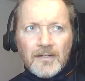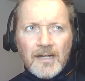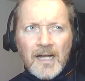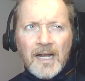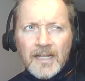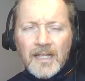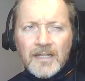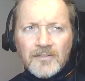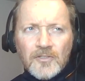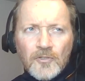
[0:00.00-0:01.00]
I
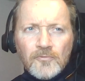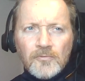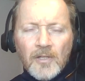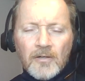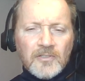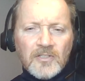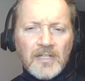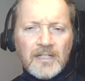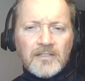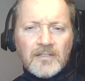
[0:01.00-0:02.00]
ate two large
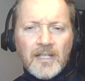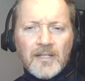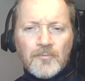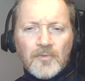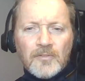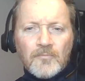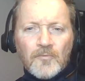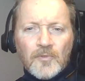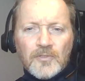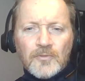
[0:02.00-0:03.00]
steaks a day, would,
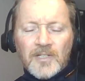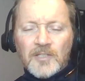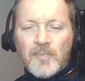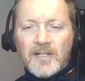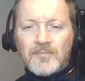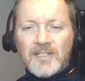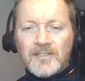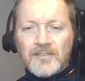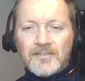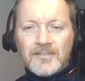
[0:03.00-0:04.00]
would you expect me
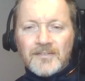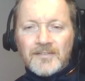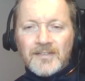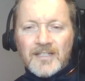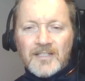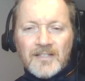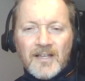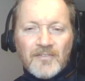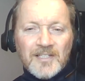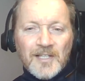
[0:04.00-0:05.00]
to ex-
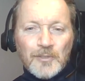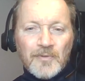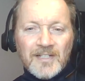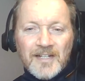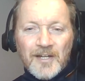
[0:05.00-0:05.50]
have accelerated hair